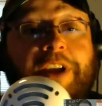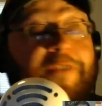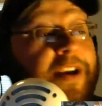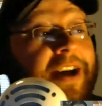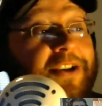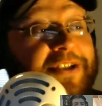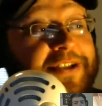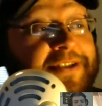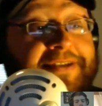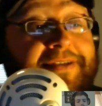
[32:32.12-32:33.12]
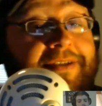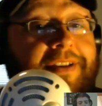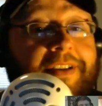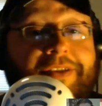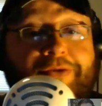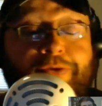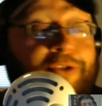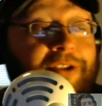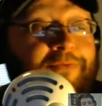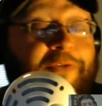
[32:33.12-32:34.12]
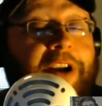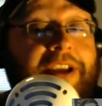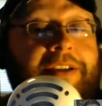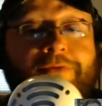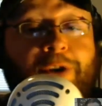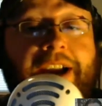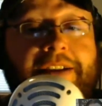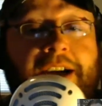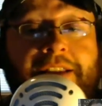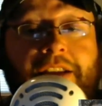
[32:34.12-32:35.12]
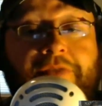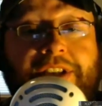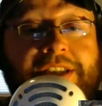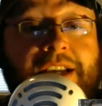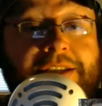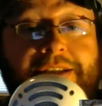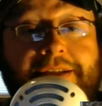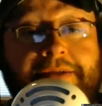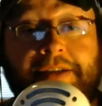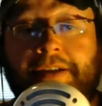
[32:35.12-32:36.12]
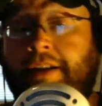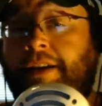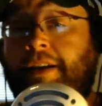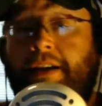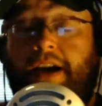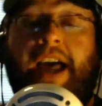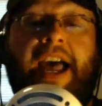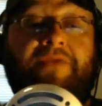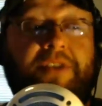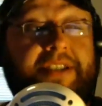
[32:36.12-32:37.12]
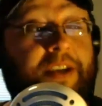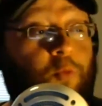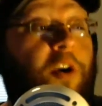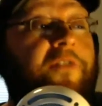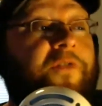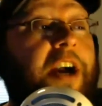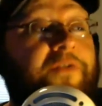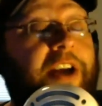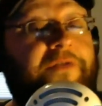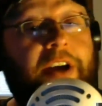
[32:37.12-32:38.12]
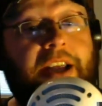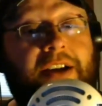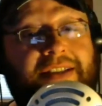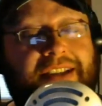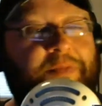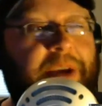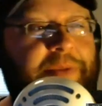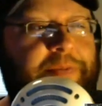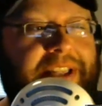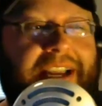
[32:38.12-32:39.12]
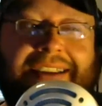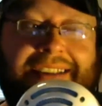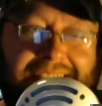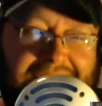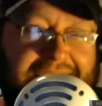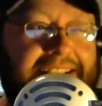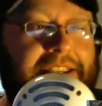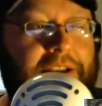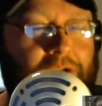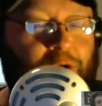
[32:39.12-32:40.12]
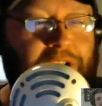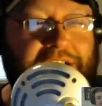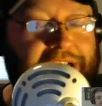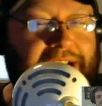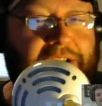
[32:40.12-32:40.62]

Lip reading: Funhouse. Funny, great. I love these things. I haven't seen one Firefly Funhouse that's made me be like, it's a little cringy.